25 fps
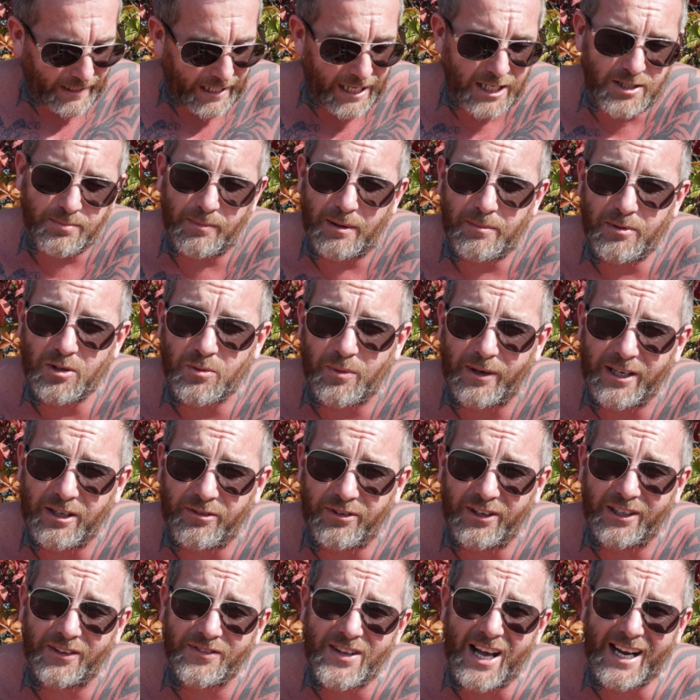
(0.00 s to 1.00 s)
That's maybe where you
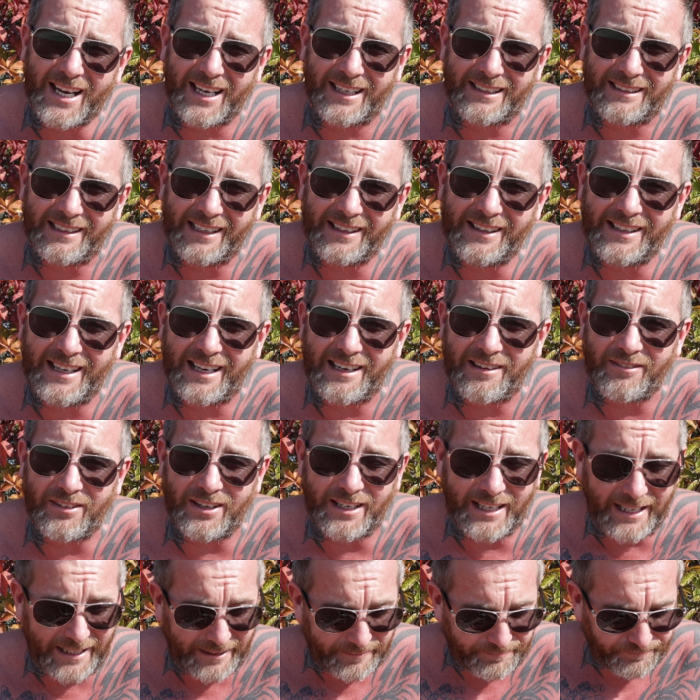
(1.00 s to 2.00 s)
feel knackered at the end of the
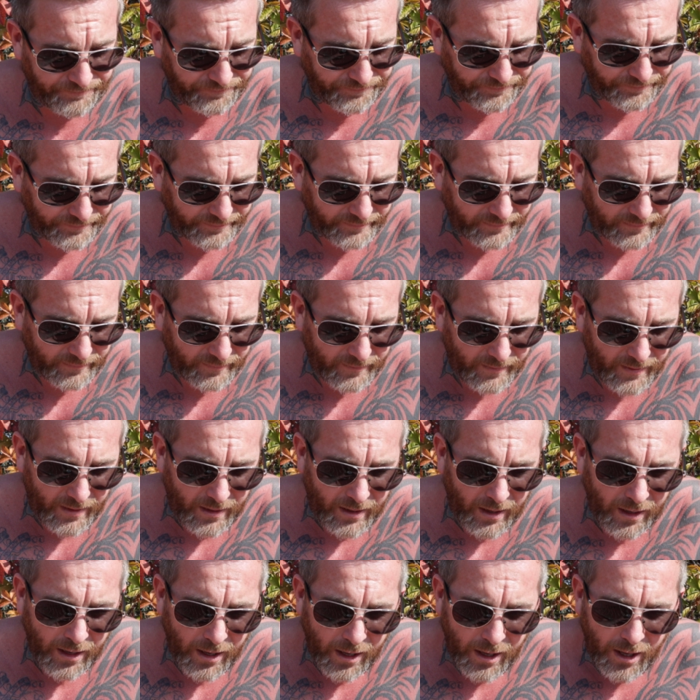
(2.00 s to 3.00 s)
day.
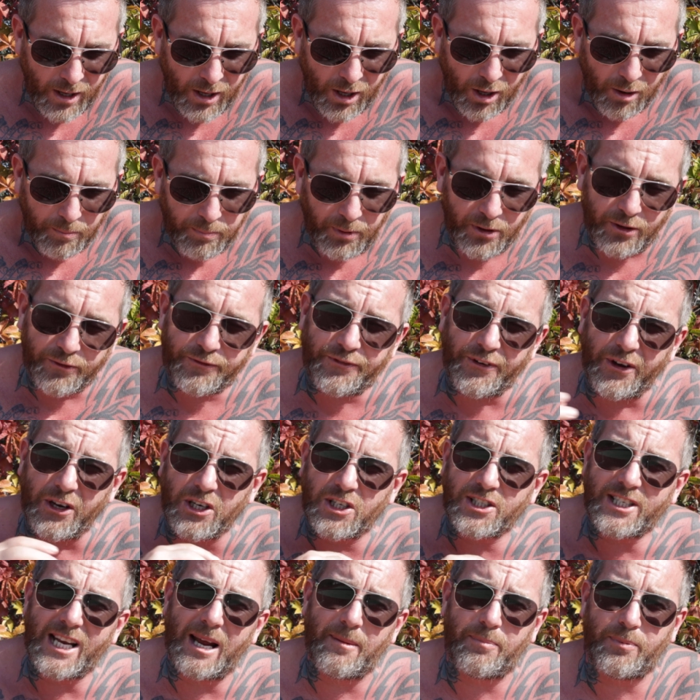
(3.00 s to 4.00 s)
But the
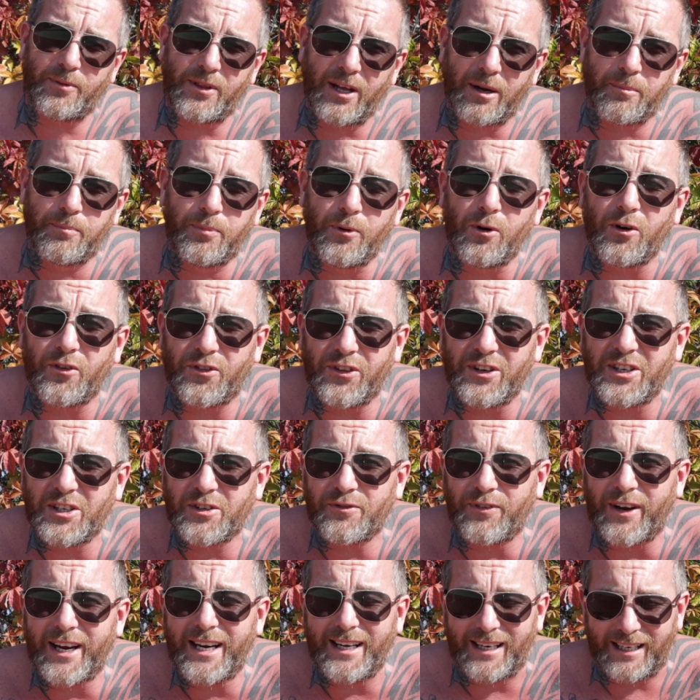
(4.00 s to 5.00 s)
first step that both
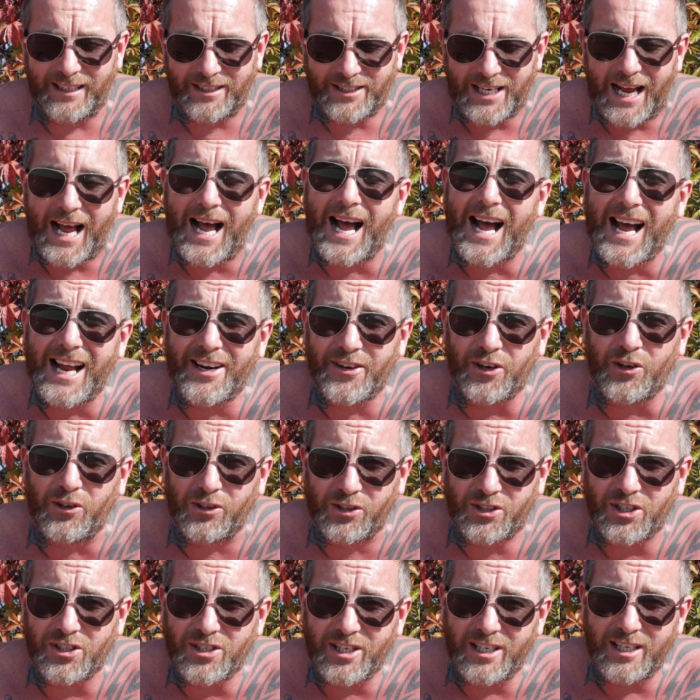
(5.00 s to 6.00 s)
these fighters and
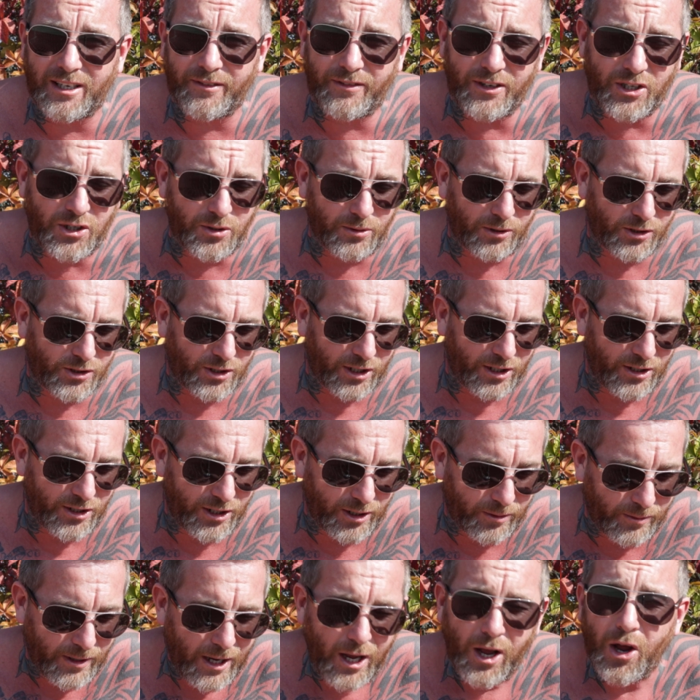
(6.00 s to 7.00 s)
us as individuals can
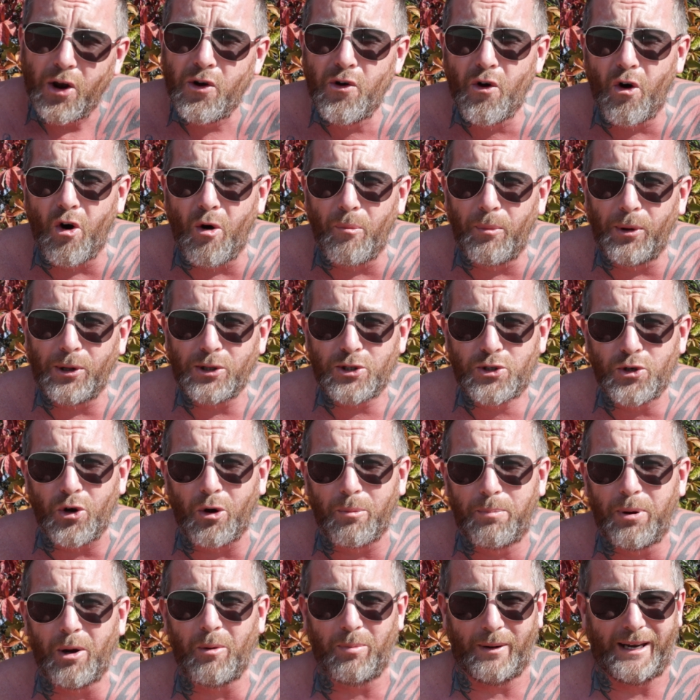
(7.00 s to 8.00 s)
do, normal
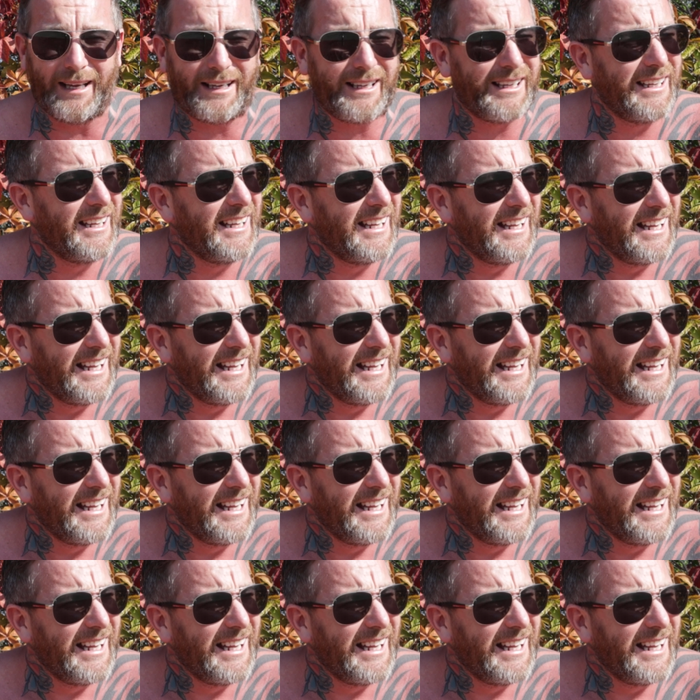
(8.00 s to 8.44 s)
Joe Public,